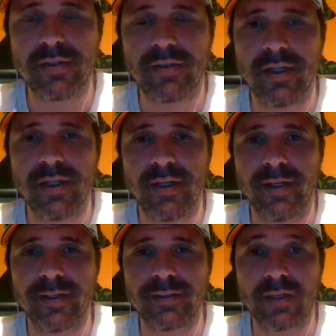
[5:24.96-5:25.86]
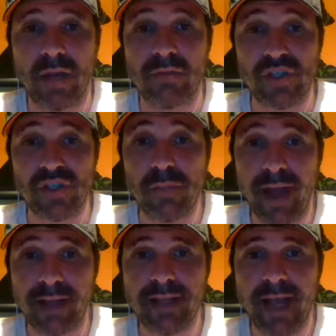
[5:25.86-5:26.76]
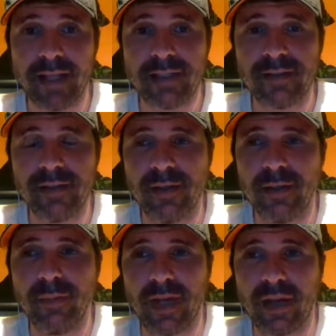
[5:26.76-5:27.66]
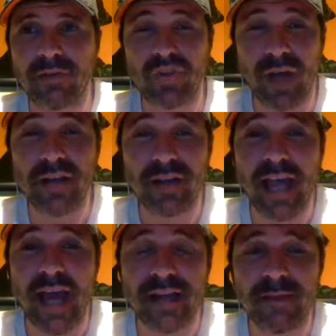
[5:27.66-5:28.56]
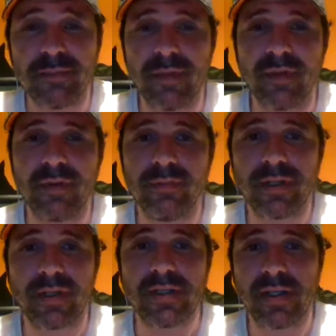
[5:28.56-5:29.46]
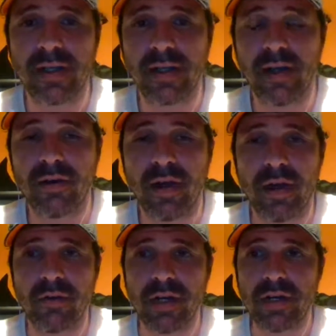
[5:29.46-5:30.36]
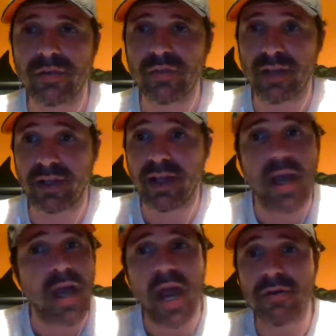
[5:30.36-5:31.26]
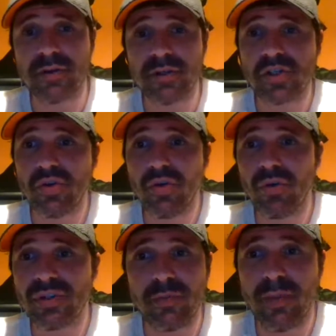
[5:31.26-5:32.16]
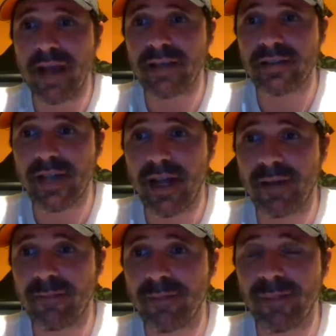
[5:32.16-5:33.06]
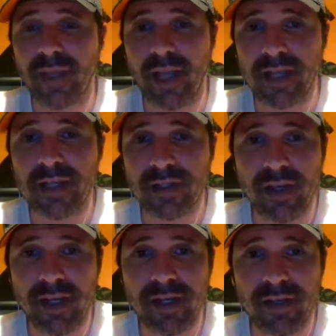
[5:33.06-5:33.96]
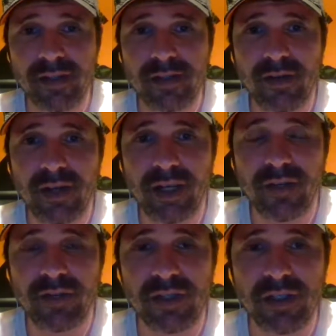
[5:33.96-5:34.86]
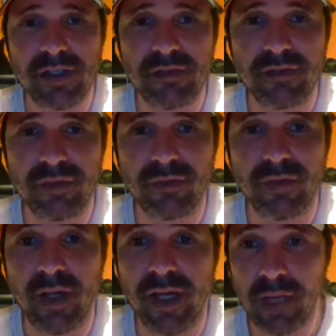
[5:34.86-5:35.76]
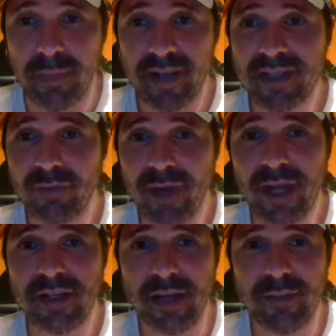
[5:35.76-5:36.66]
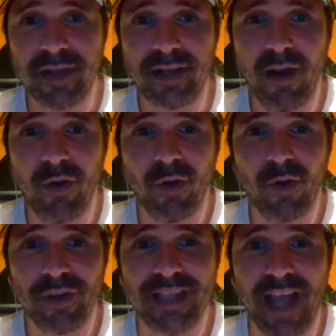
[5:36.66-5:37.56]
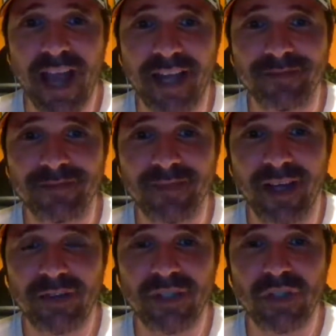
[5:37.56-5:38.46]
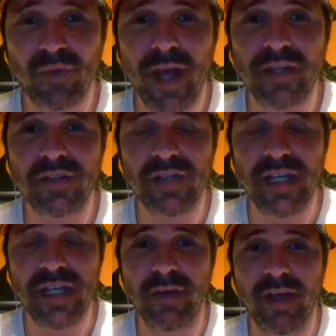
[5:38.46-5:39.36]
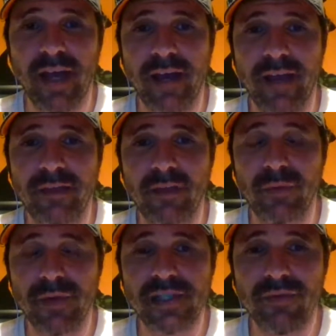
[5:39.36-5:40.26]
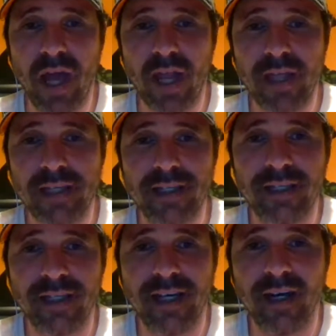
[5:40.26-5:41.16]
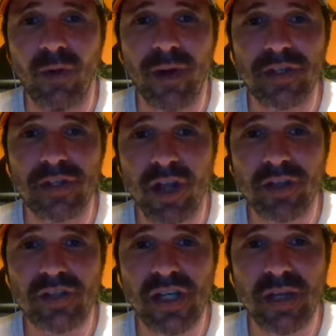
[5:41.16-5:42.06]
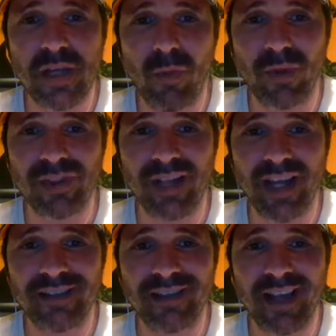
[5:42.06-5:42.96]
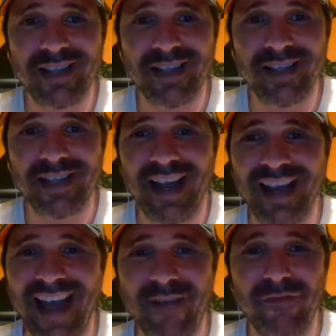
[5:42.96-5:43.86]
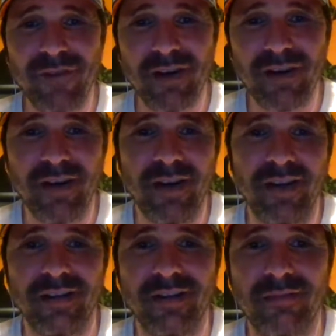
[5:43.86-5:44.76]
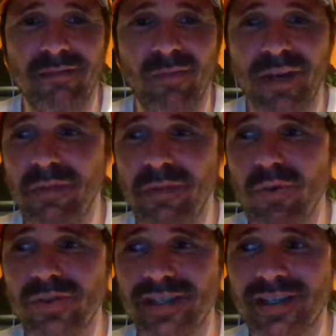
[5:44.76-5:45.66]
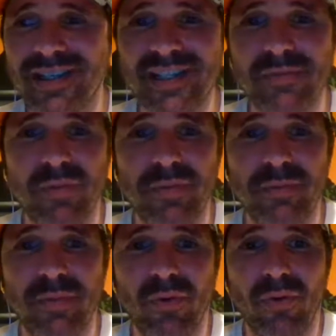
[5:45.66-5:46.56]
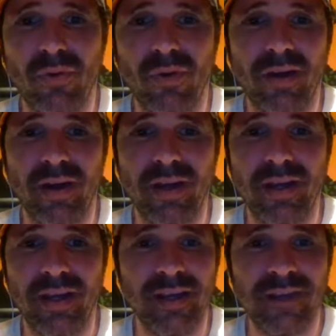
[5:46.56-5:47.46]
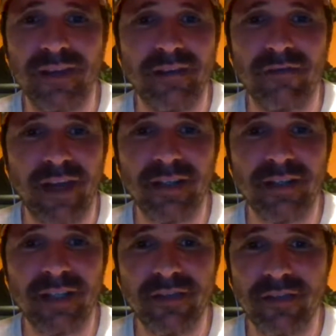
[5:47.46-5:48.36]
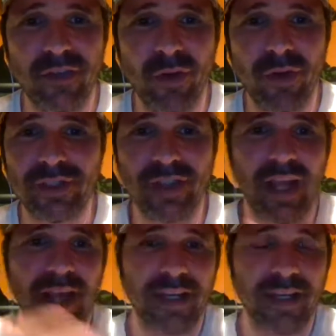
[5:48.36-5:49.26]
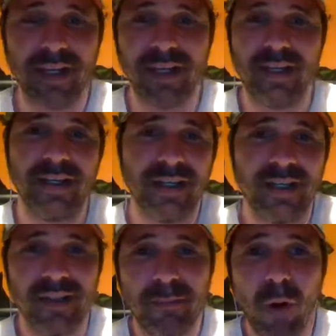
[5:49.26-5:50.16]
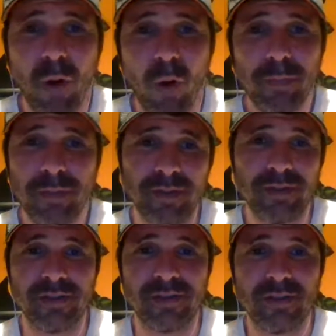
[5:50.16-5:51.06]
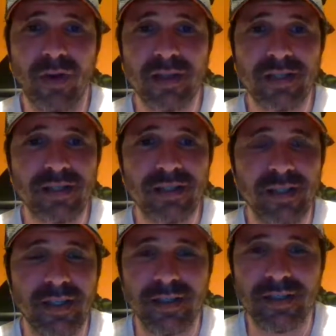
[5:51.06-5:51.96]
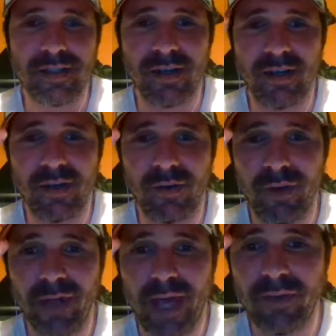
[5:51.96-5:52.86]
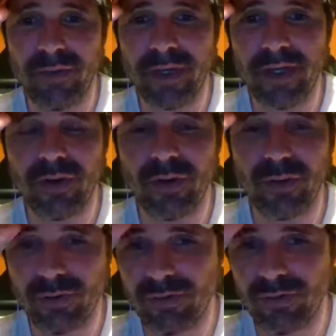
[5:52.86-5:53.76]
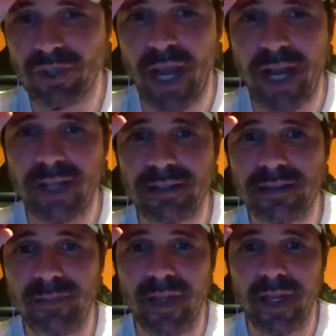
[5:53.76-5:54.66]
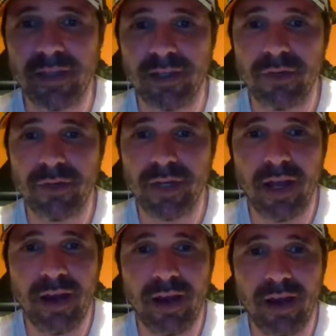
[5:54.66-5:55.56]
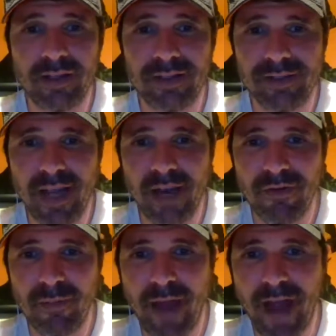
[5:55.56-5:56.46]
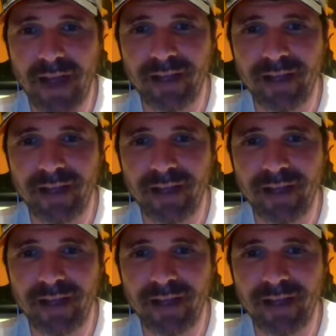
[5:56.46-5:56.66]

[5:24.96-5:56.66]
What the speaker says: So I respect that, but I'll try to get him because I really respect him. Aaron is cool, is the best, yeah, and he's gonna give us an interview. And Amazing Randy, I mean, how cool is that? I just ran into him at the Reason Rally. When I talked to him, was like the nicest guy ever, one of the most accessible people in the event, even though he's like the Pope to us. So we had a really cool chat. And here we got Aaron back.